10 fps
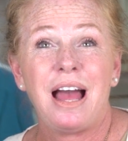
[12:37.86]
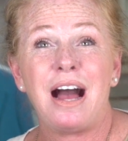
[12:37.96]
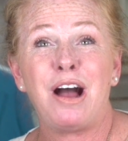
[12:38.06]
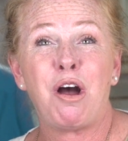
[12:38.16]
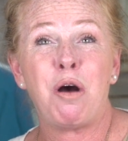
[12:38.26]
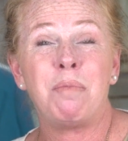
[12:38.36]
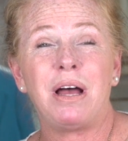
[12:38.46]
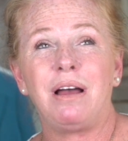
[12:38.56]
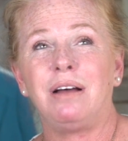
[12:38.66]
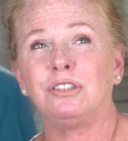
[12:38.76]

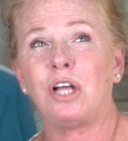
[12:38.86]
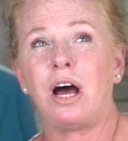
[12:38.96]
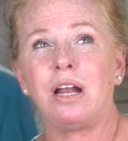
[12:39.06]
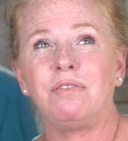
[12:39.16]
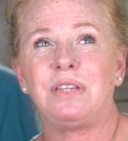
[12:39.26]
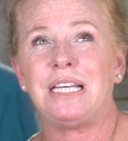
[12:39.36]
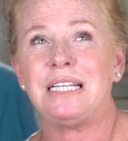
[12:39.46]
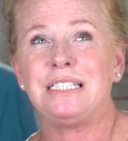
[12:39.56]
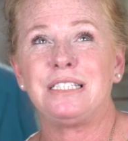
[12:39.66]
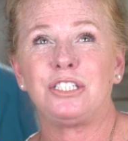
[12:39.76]
A lot of
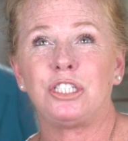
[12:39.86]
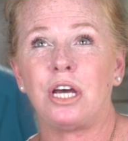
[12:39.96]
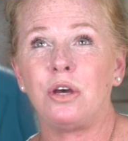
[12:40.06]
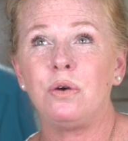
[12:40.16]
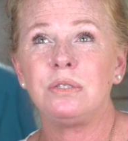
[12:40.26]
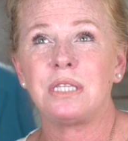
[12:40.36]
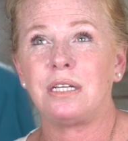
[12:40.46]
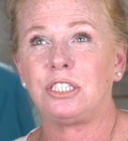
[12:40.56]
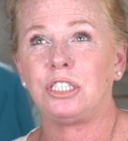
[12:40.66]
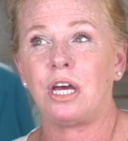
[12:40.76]
these shows
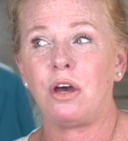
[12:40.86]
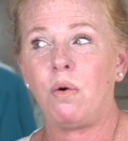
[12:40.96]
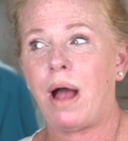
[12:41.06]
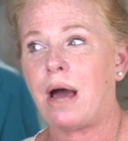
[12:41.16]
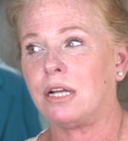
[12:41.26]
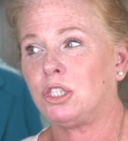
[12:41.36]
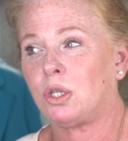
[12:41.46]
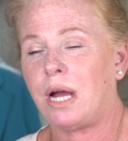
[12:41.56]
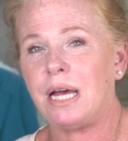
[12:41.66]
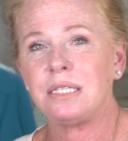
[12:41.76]
that show how to
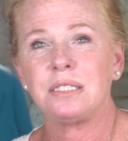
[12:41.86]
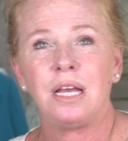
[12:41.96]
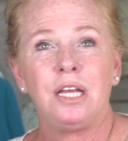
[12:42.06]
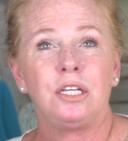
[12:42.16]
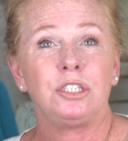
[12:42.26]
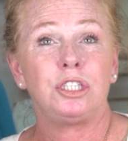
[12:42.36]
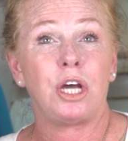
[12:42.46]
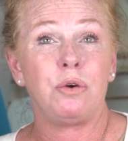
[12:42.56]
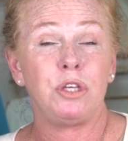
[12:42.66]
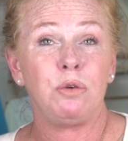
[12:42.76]
dress
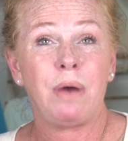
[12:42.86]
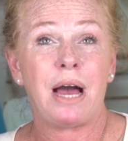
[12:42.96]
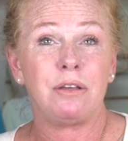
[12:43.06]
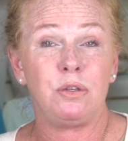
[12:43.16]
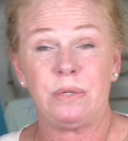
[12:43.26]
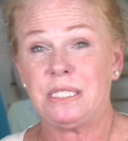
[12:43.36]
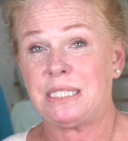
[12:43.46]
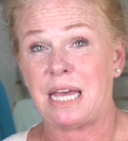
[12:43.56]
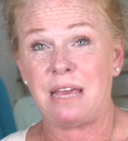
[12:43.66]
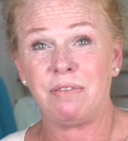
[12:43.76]
show you how you can
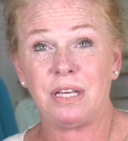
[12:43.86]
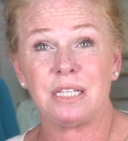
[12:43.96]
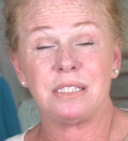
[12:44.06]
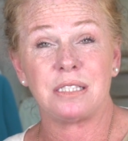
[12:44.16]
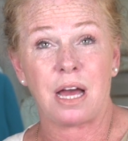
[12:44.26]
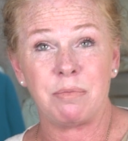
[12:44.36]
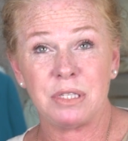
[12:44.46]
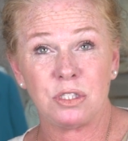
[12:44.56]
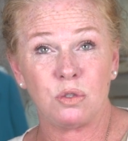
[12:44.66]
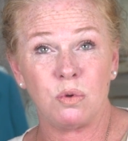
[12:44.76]
save in
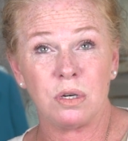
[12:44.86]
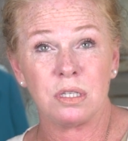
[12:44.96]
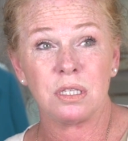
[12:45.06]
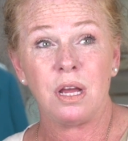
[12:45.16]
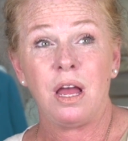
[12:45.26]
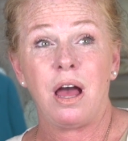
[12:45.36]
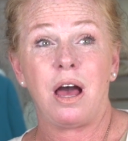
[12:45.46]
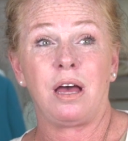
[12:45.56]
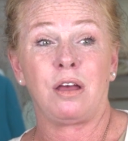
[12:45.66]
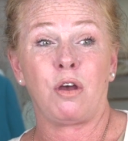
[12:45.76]
consignment stores.
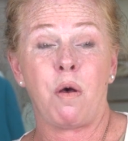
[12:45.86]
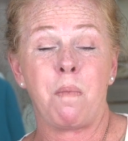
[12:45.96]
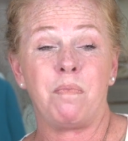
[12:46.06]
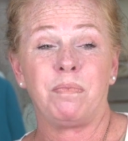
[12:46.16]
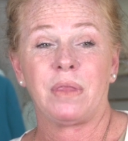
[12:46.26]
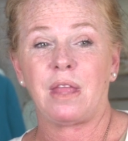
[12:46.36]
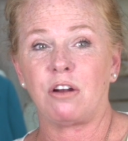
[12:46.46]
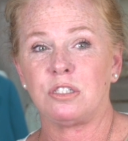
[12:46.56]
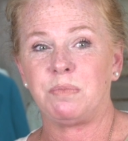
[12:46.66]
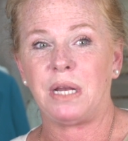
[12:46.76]

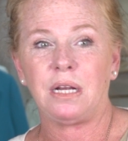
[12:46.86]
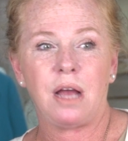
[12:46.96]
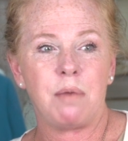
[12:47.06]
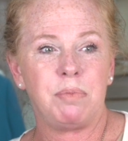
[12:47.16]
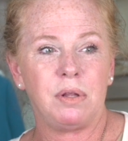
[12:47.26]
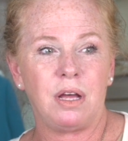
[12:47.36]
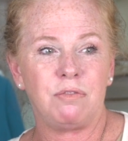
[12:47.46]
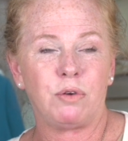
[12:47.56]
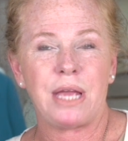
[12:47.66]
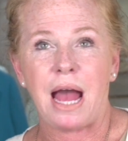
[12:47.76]
There's been a couple
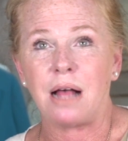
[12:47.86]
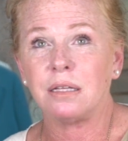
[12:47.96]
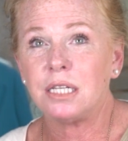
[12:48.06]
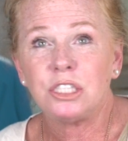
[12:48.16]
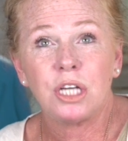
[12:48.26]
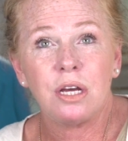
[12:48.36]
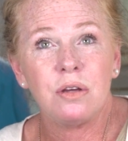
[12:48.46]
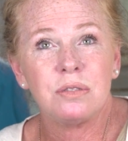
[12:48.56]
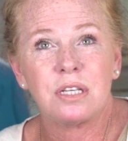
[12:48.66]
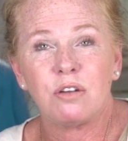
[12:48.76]
of reality
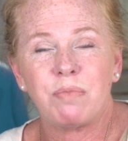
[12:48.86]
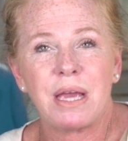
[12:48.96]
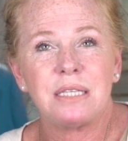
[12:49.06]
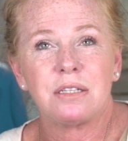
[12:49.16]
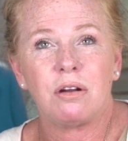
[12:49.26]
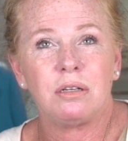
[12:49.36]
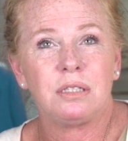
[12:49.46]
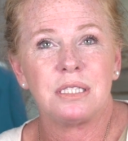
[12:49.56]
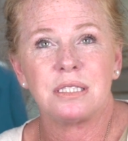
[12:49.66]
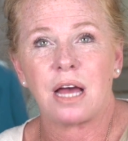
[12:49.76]
shows that are based on
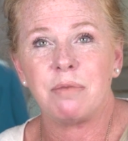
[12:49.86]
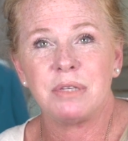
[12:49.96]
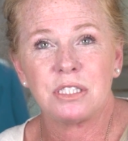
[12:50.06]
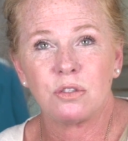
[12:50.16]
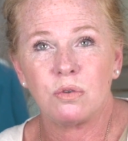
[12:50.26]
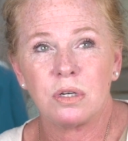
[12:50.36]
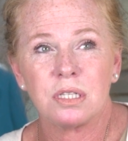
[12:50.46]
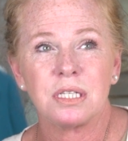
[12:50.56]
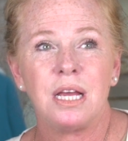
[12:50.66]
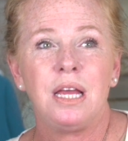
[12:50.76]
consignment stores.